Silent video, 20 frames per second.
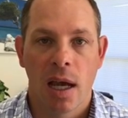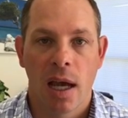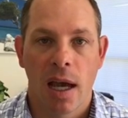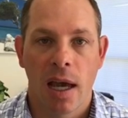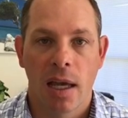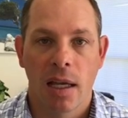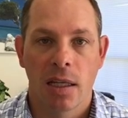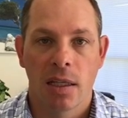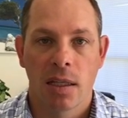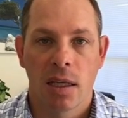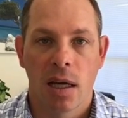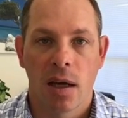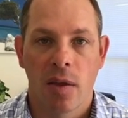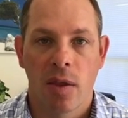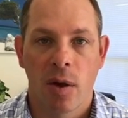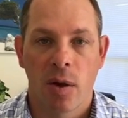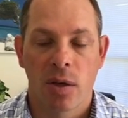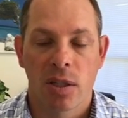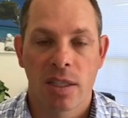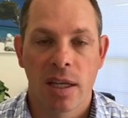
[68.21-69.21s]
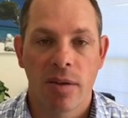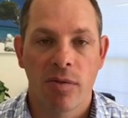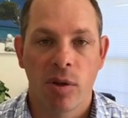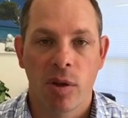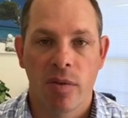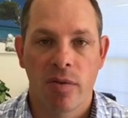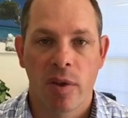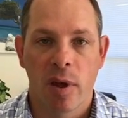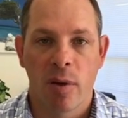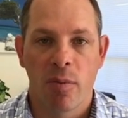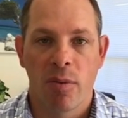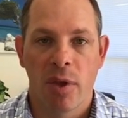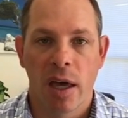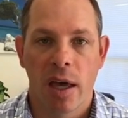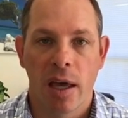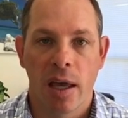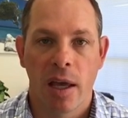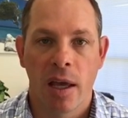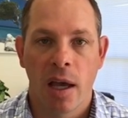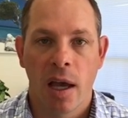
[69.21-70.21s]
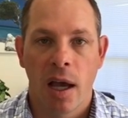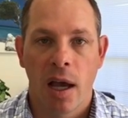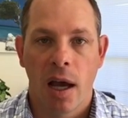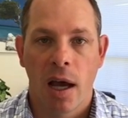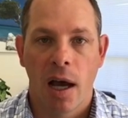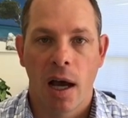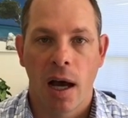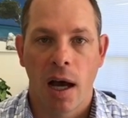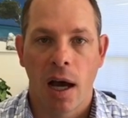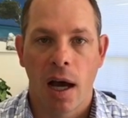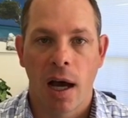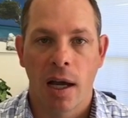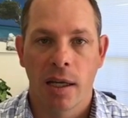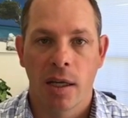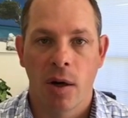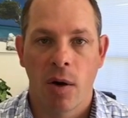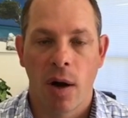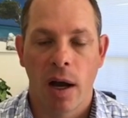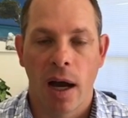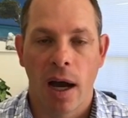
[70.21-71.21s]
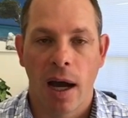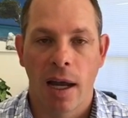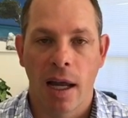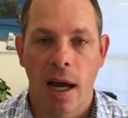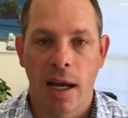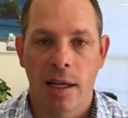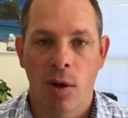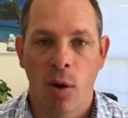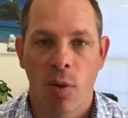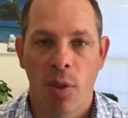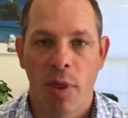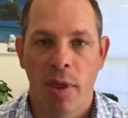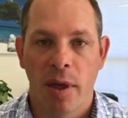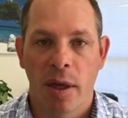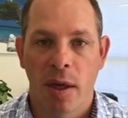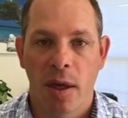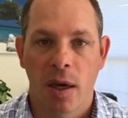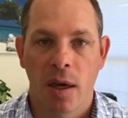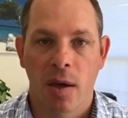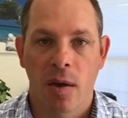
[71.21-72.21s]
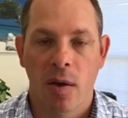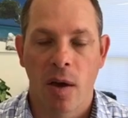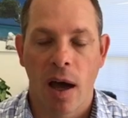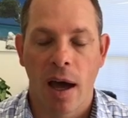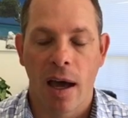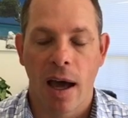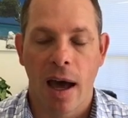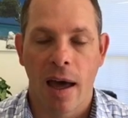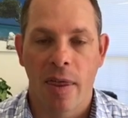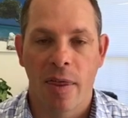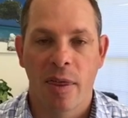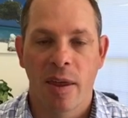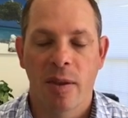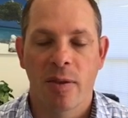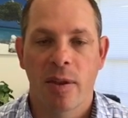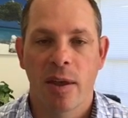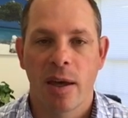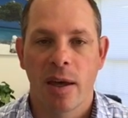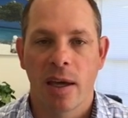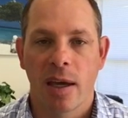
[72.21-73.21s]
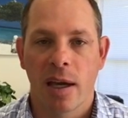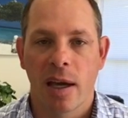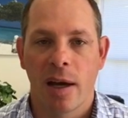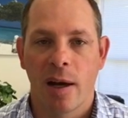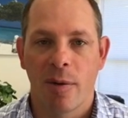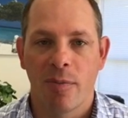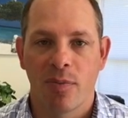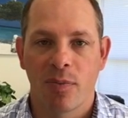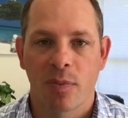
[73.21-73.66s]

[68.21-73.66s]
And there are several of them that, I don't think, I think the